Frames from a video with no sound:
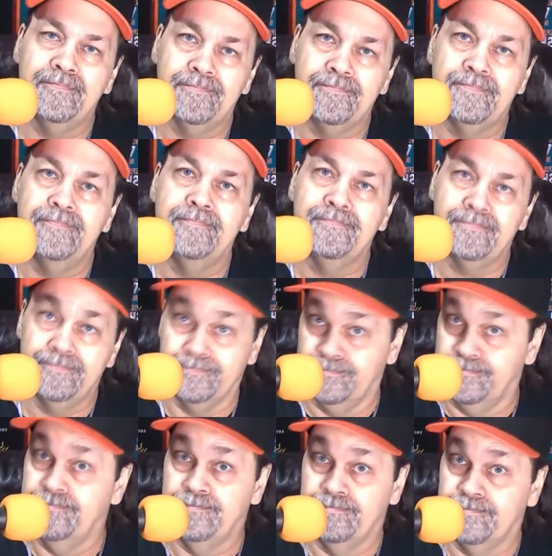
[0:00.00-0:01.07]

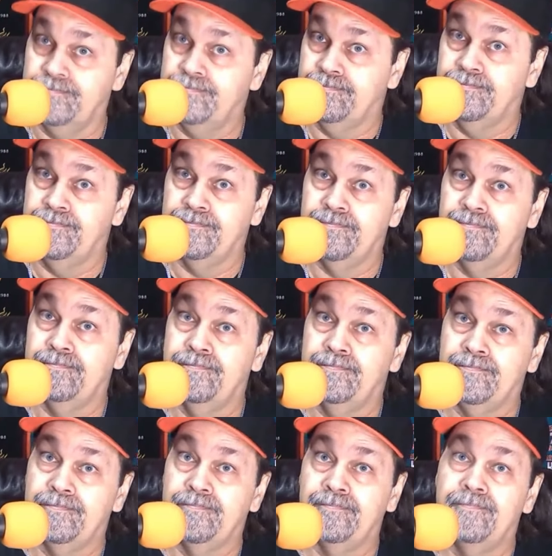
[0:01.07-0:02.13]

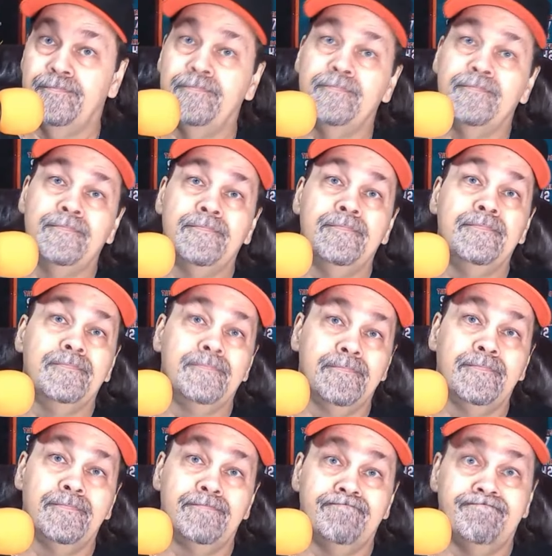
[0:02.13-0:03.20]

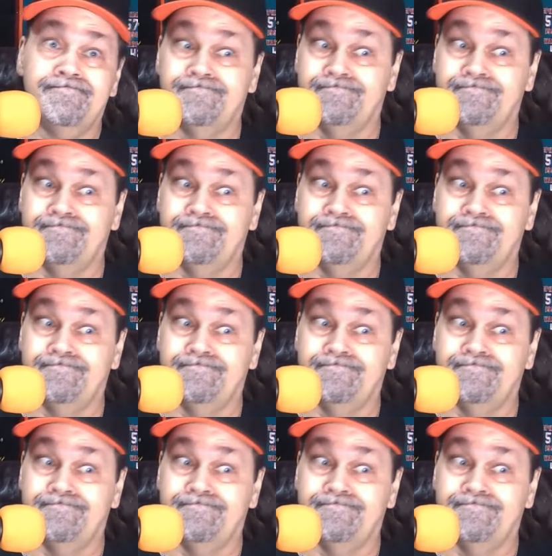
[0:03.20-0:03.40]
(no one is talking)